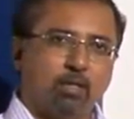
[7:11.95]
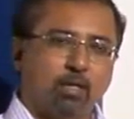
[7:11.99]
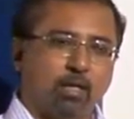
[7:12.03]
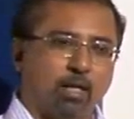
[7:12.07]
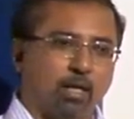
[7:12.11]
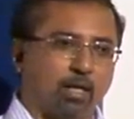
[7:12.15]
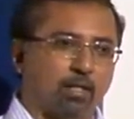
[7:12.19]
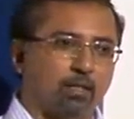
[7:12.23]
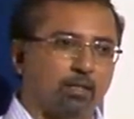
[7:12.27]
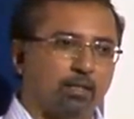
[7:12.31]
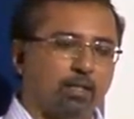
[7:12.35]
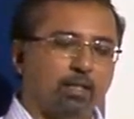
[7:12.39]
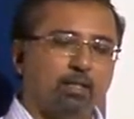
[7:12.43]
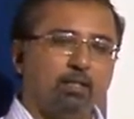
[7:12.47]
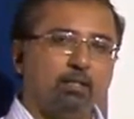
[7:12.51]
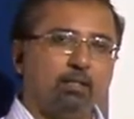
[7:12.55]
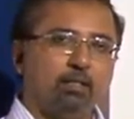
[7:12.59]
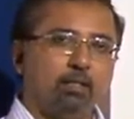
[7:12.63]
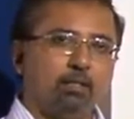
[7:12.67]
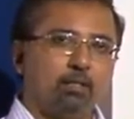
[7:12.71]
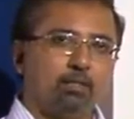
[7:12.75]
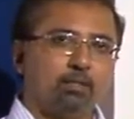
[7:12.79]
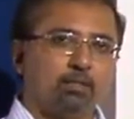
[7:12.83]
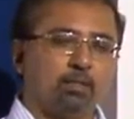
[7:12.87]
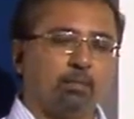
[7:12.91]
and then
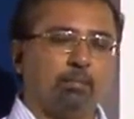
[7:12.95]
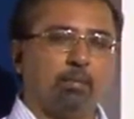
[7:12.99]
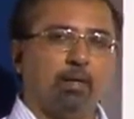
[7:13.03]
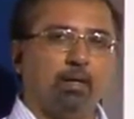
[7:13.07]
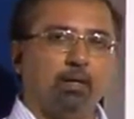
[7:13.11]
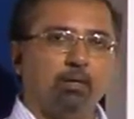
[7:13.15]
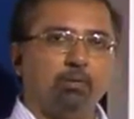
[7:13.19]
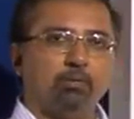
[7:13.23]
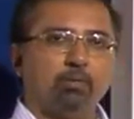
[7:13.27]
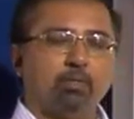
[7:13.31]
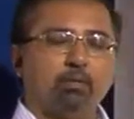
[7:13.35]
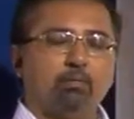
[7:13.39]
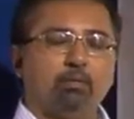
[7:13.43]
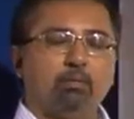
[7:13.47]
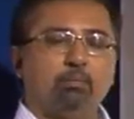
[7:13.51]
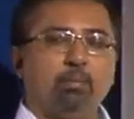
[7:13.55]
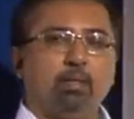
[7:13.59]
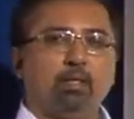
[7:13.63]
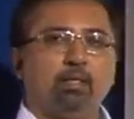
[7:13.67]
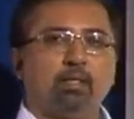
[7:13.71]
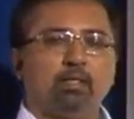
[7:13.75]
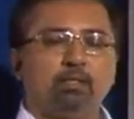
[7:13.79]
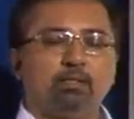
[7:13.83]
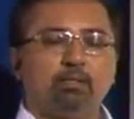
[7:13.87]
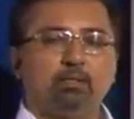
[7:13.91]
somehow there will be
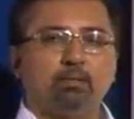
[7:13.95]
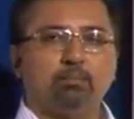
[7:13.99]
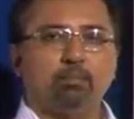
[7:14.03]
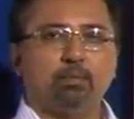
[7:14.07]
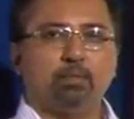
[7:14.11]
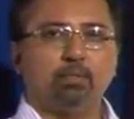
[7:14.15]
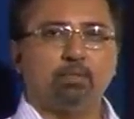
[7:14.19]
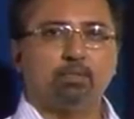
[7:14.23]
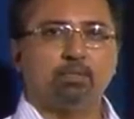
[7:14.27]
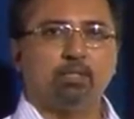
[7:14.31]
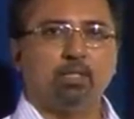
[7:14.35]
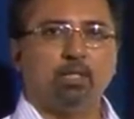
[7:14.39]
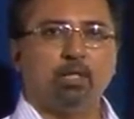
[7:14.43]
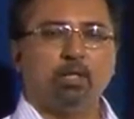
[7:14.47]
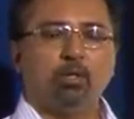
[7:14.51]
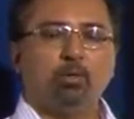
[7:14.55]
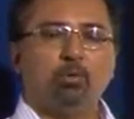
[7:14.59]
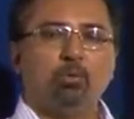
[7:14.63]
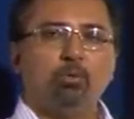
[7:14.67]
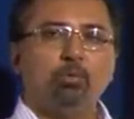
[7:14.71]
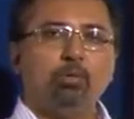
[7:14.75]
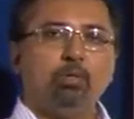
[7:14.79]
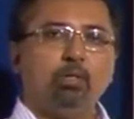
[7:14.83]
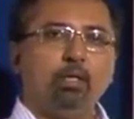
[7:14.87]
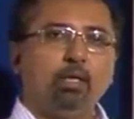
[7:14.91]
customers
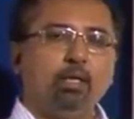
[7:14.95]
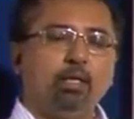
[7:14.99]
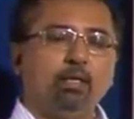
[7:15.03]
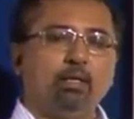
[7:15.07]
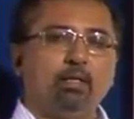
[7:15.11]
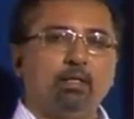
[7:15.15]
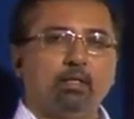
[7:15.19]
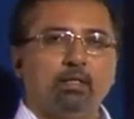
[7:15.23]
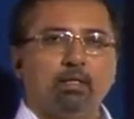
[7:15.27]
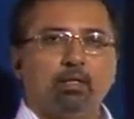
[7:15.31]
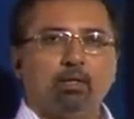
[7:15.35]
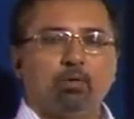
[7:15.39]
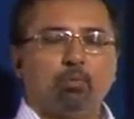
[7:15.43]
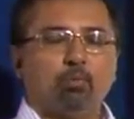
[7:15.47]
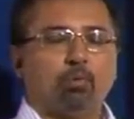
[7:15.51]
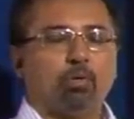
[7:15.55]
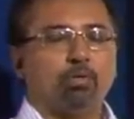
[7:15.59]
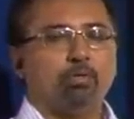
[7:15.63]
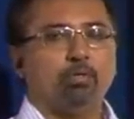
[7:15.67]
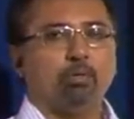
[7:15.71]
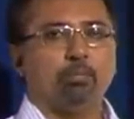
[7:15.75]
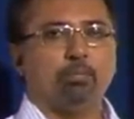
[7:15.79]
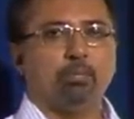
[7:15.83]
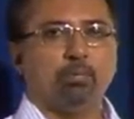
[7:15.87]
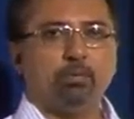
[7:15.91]
who need
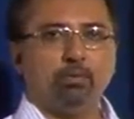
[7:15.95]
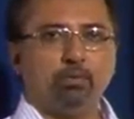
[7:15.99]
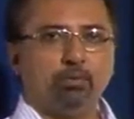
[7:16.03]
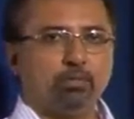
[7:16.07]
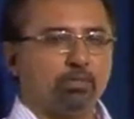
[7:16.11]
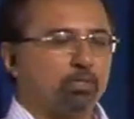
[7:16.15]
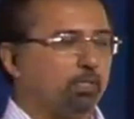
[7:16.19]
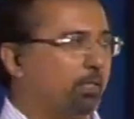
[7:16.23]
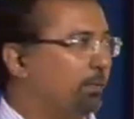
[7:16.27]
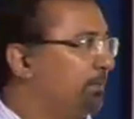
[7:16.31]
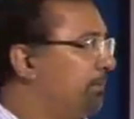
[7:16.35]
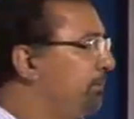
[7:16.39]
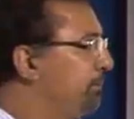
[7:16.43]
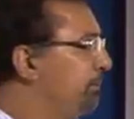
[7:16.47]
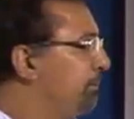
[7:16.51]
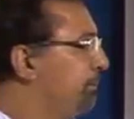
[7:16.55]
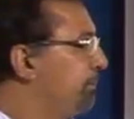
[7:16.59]
what you are producing.